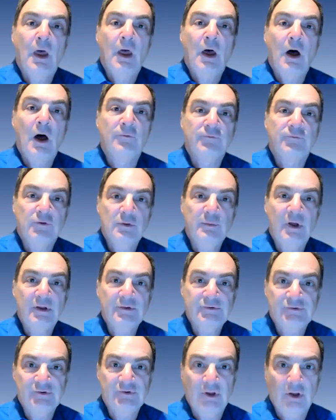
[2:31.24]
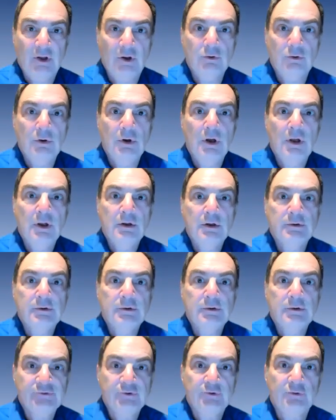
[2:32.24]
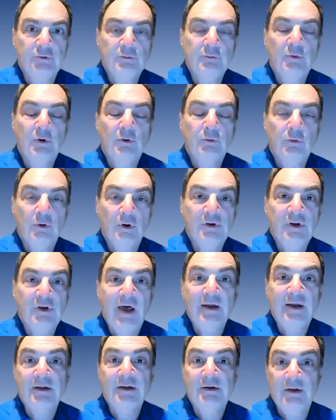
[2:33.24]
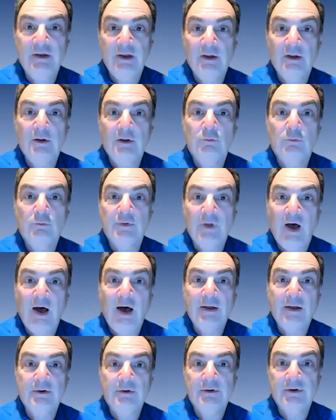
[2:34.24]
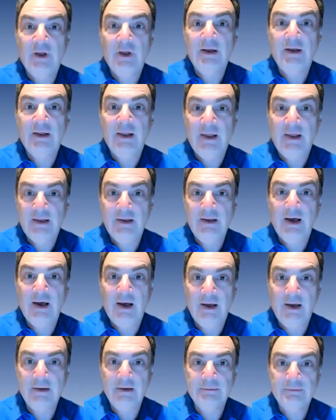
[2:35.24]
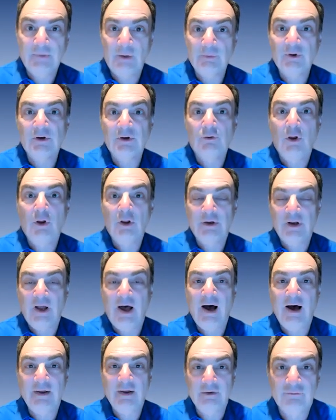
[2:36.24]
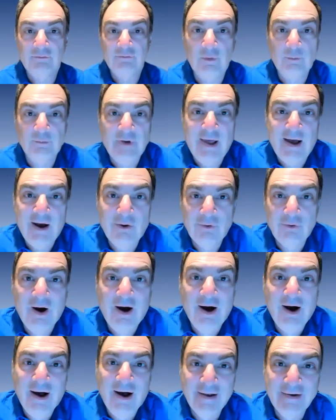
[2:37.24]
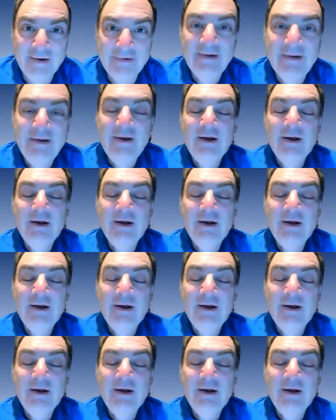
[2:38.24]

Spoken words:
A few months ago, Zoom worked out a deal with Otter.ai. I'm going to call it Otter from now on.